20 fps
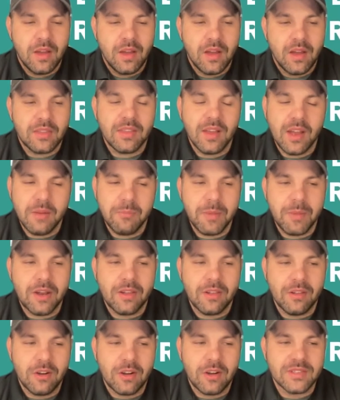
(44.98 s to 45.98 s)
I thought about
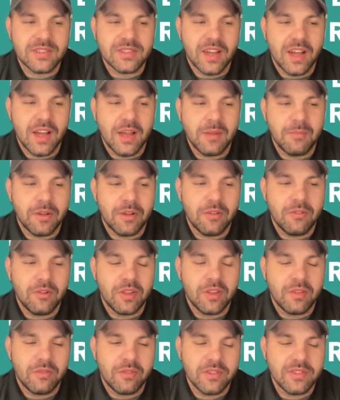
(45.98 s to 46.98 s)
a long time.
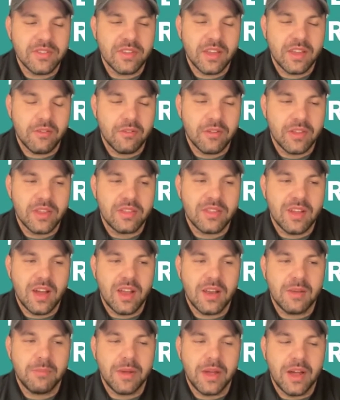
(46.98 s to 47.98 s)
The first thing I really
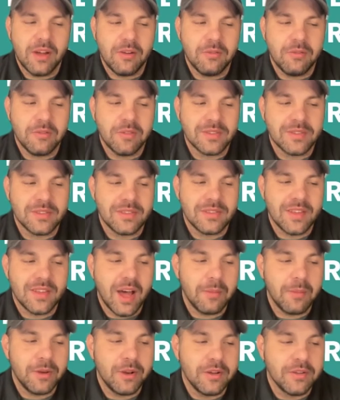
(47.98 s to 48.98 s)
thought about was
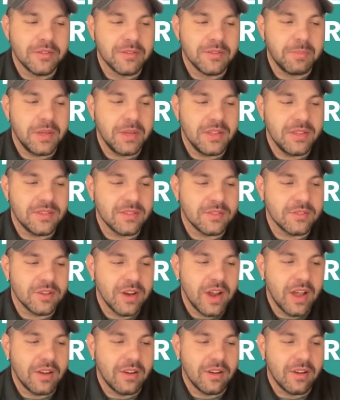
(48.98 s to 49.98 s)
Domino's pizza
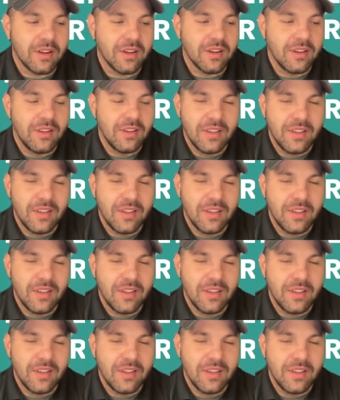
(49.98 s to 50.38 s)
tracker.